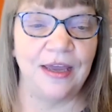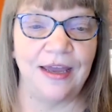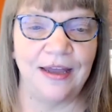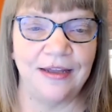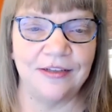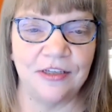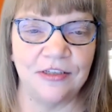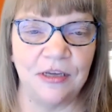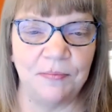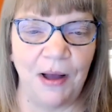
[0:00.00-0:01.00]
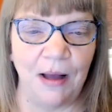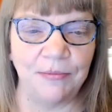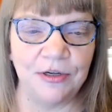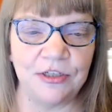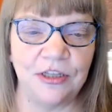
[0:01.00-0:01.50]
And since he
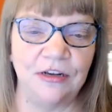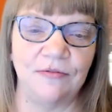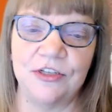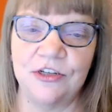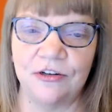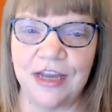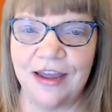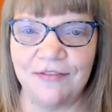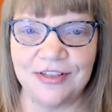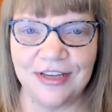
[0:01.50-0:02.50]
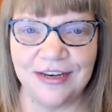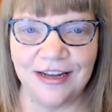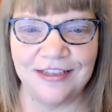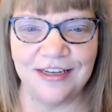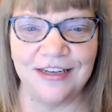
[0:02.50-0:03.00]
published the original canvas in
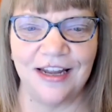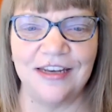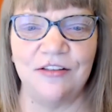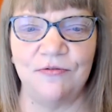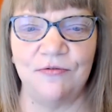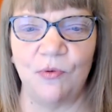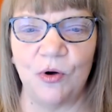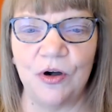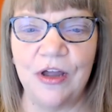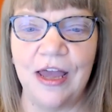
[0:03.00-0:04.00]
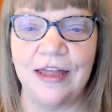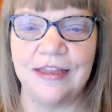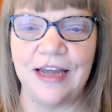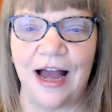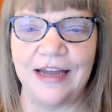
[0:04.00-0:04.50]
1994,
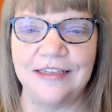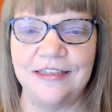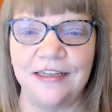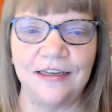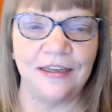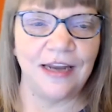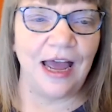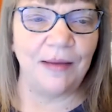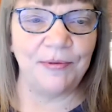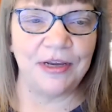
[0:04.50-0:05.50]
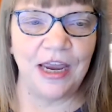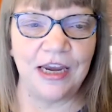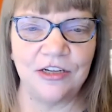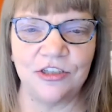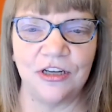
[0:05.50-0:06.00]
the idea and
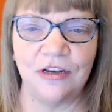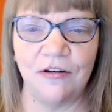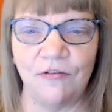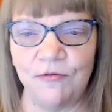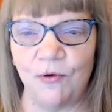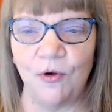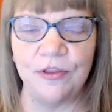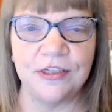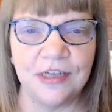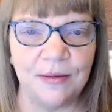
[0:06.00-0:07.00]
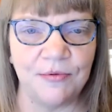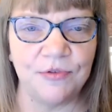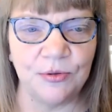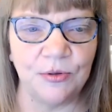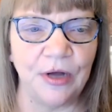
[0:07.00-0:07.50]
application for this type of
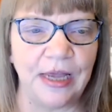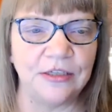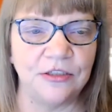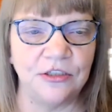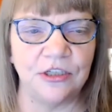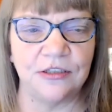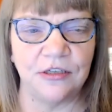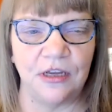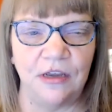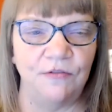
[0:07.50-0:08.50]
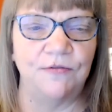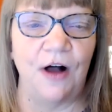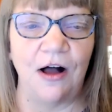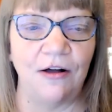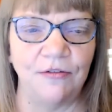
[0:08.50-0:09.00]
tool has just
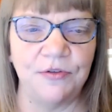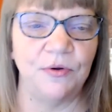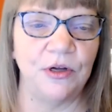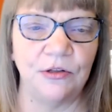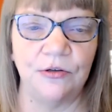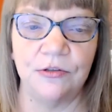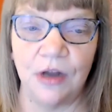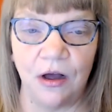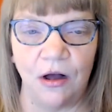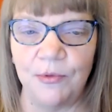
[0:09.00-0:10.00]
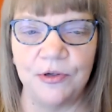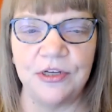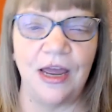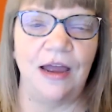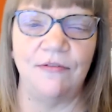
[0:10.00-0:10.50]
evolved to include almost
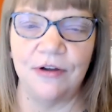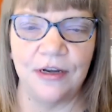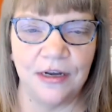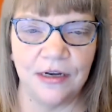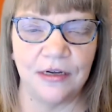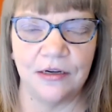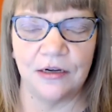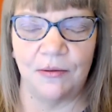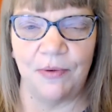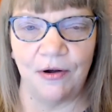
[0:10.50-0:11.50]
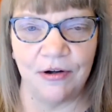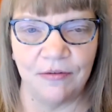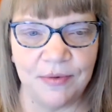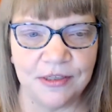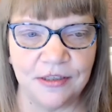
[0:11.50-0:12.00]
every component
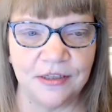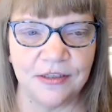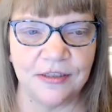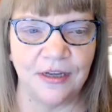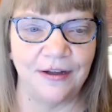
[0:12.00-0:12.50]
of business.